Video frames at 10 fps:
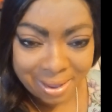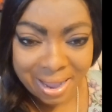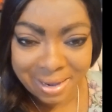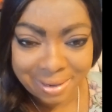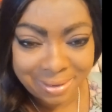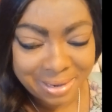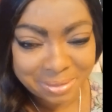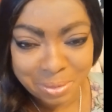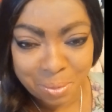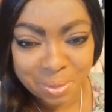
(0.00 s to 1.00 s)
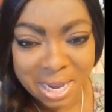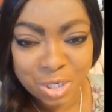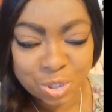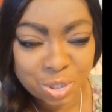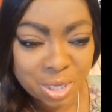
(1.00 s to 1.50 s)
and click
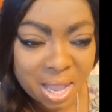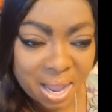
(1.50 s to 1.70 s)
donations.